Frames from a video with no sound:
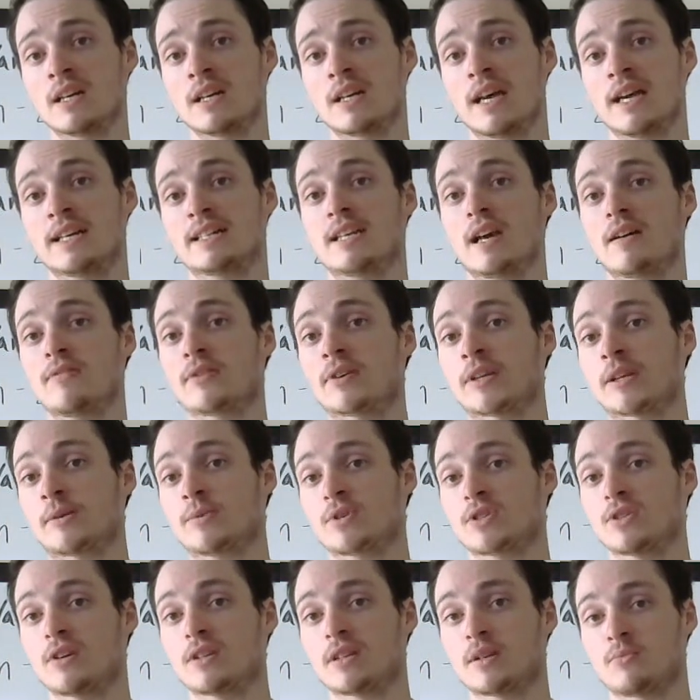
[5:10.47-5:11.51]
it definitely
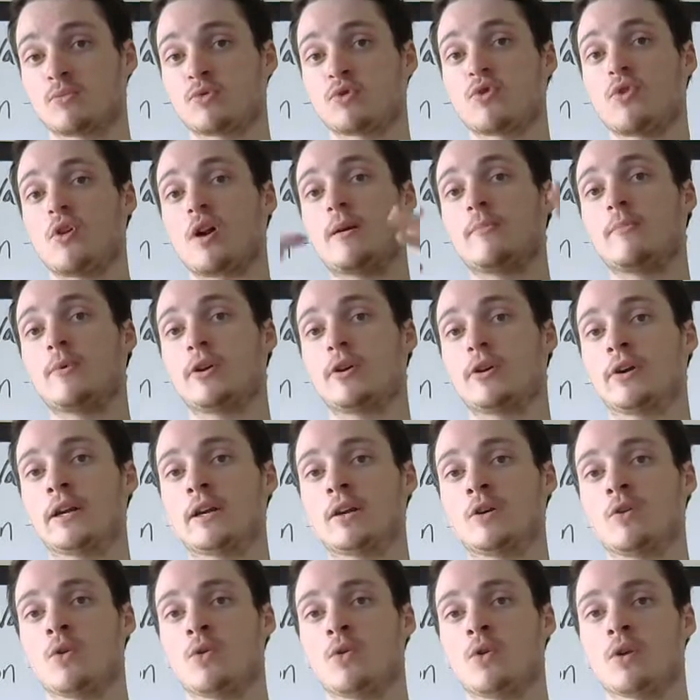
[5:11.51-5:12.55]
was not the primary
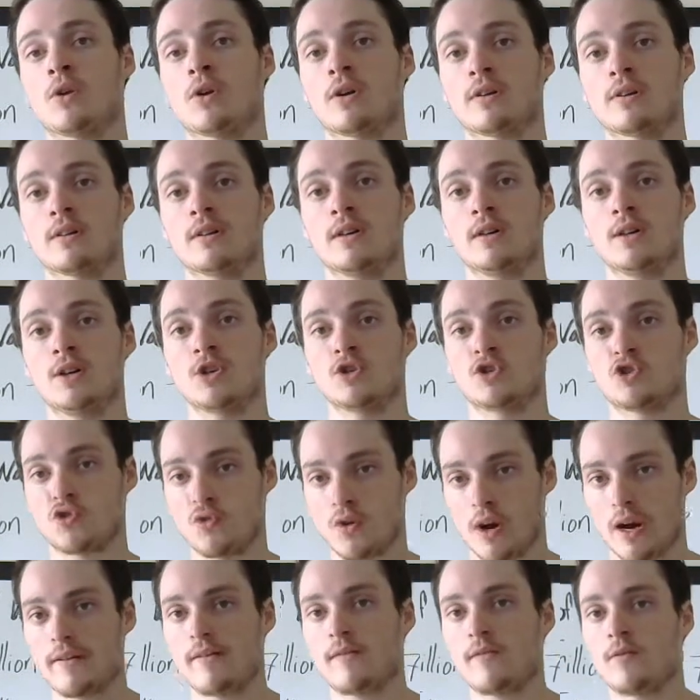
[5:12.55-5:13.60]
or
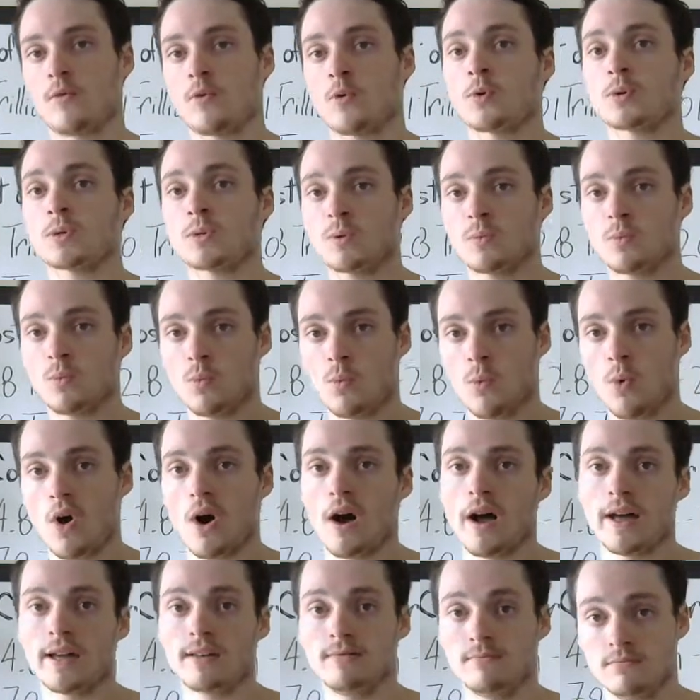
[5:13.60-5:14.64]
driving force
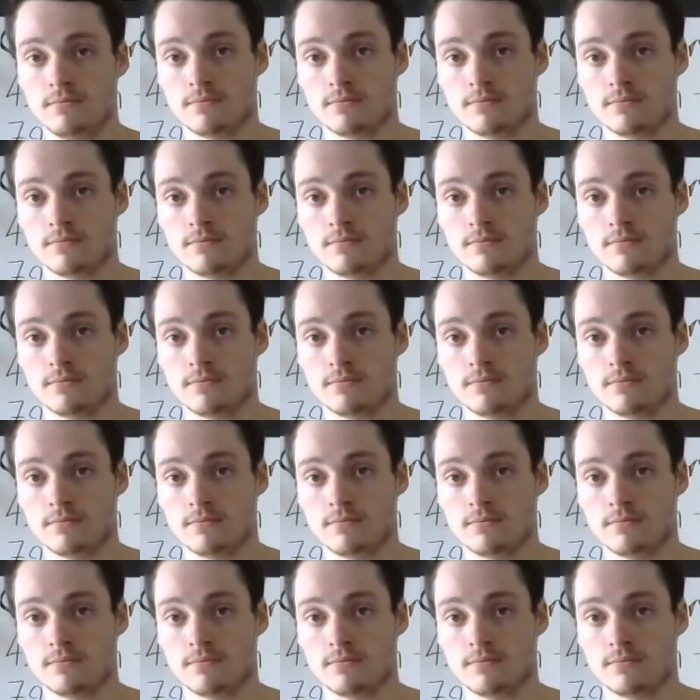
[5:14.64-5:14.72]
why.